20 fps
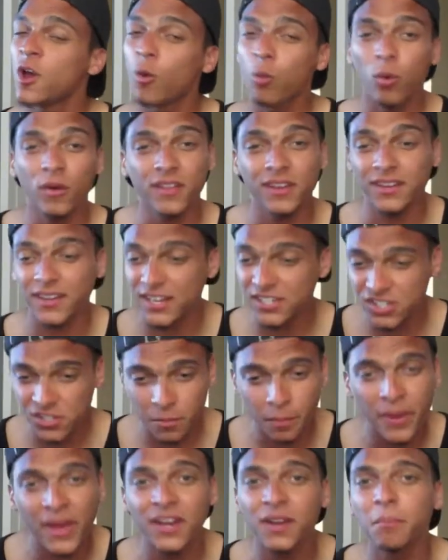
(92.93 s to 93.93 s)
well, then get
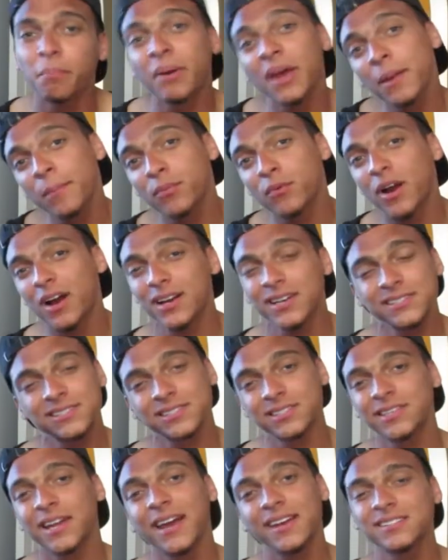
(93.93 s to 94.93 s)
your pen and paper out,
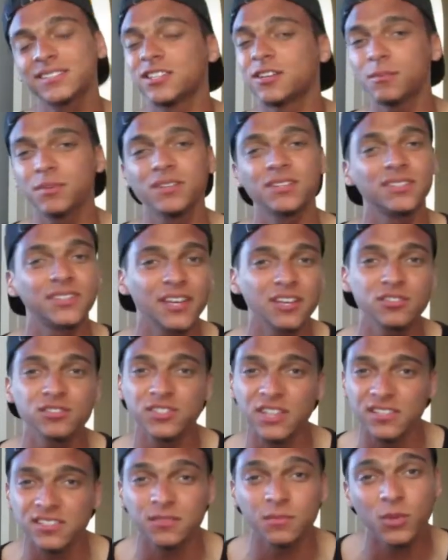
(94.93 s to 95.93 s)
because tonight is going to be the day you
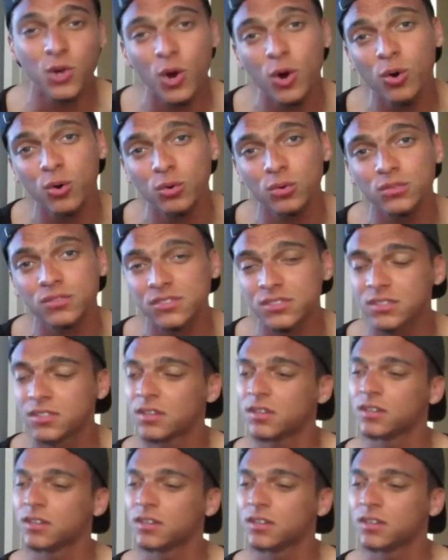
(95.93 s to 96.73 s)
set some goals.